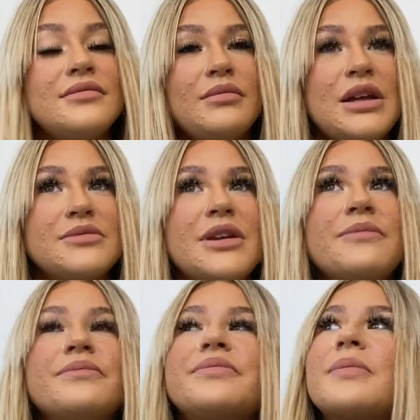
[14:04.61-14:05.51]
Bless me.
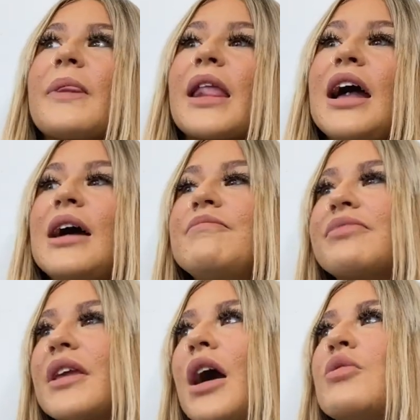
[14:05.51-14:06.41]

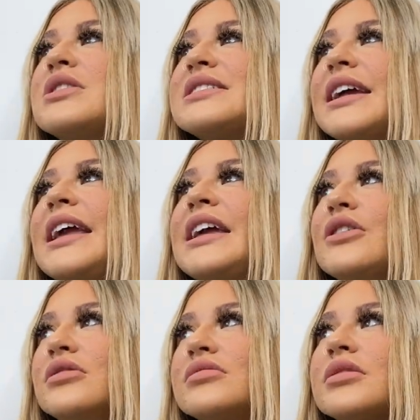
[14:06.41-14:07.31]
I wouldn't say
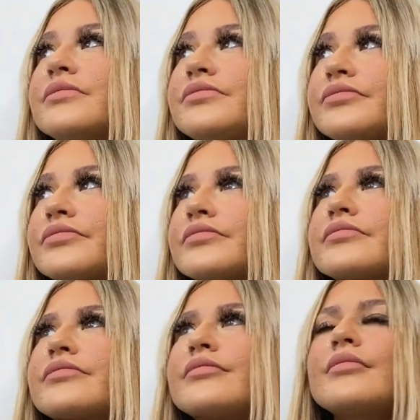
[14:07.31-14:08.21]
heels.
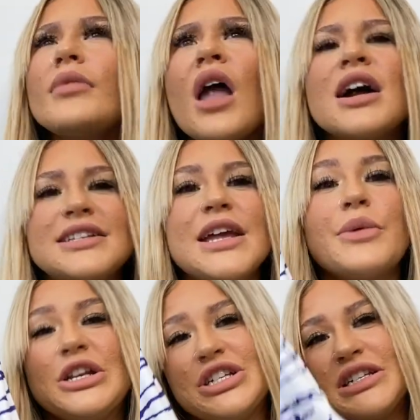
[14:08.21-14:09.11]
I'd say
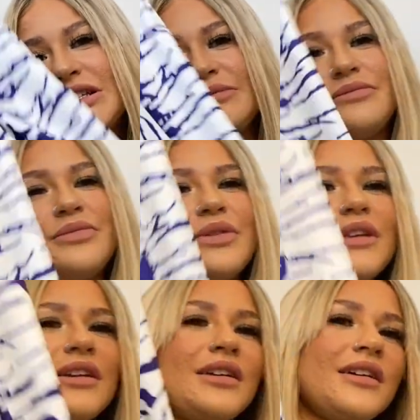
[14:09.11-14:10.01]
wedges.
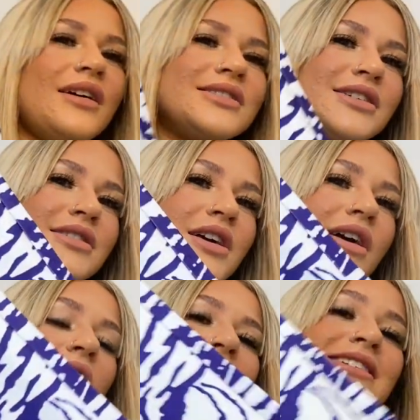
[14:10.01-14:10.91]
I don't
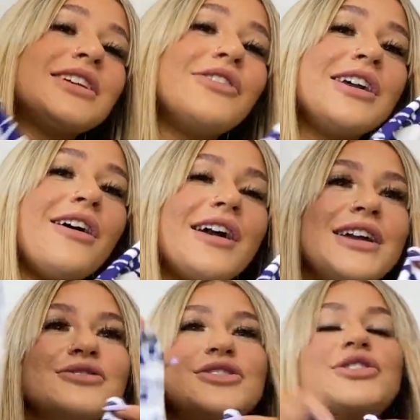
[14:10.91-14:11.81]
know. Unless they're really high
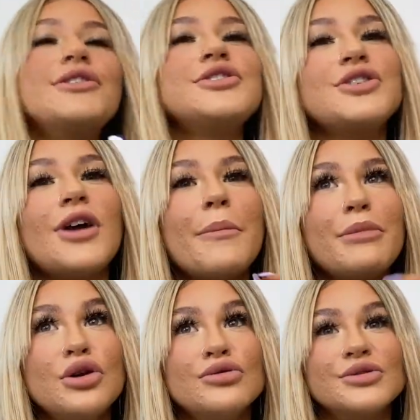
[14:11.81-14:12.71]
heels. You couldn't do like
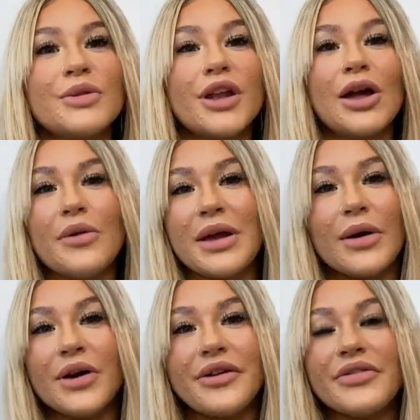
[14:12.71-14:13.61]
mules with a low
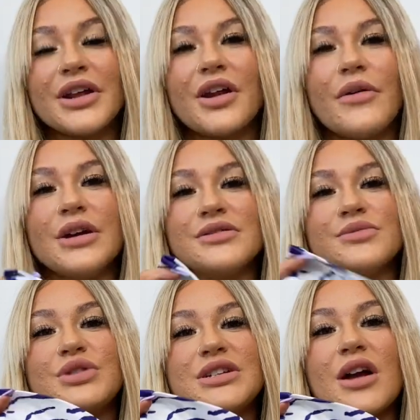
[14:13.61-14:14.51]
heel. I don't think low heels
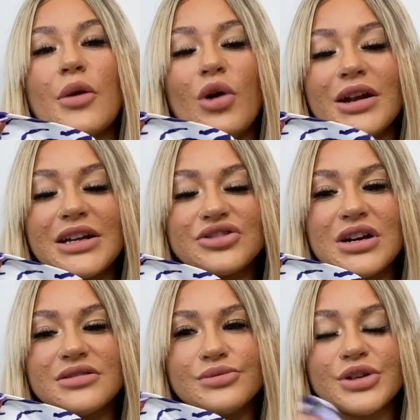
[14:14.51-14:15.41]
and with these kind of wide leg
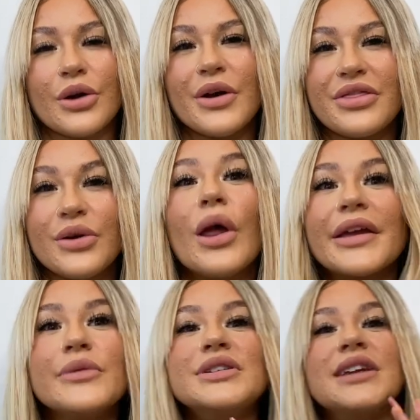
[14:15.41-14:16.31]
trousers would go. I feel
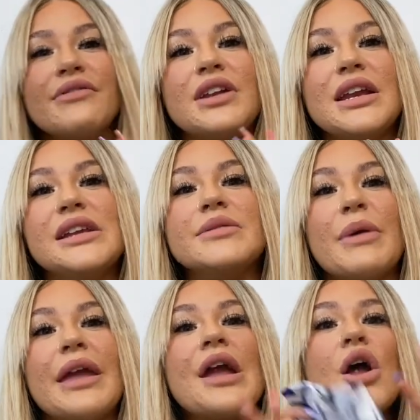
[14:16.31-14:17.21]
like it would definitely need to
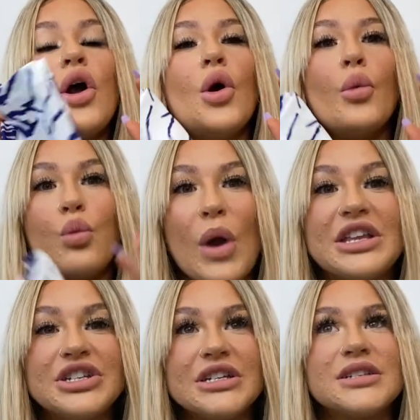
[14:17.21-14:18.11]
be
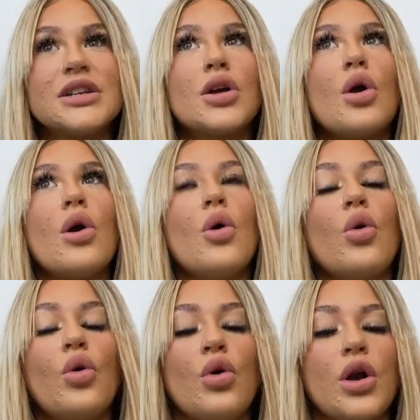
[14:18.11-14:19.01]
wedges
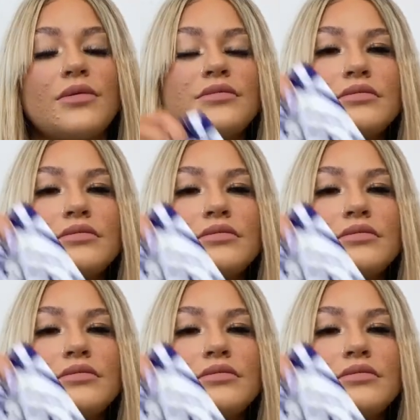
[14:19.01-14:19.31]
or